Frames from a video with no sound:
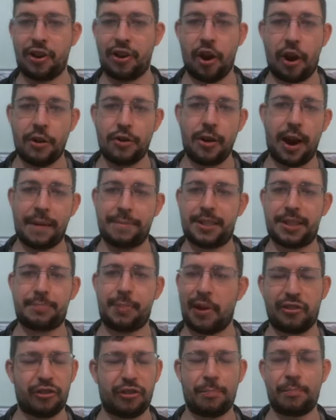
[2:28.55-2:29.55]
you have
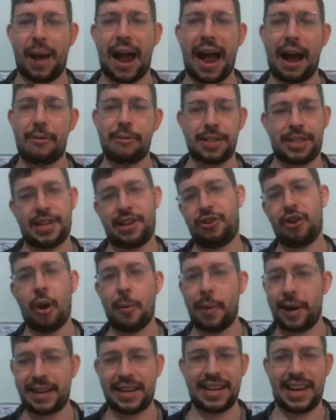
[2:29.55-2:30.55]
special powers and no
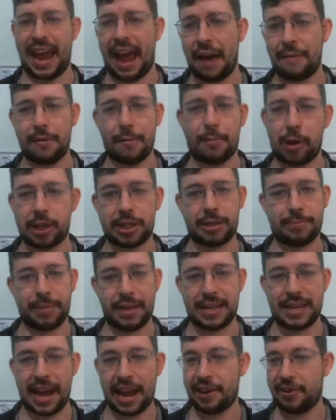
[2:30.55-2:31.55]
one can ever possibly
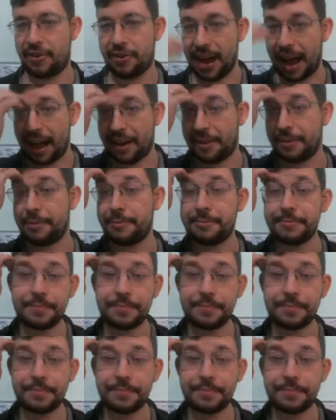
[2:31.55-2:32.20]
take you down.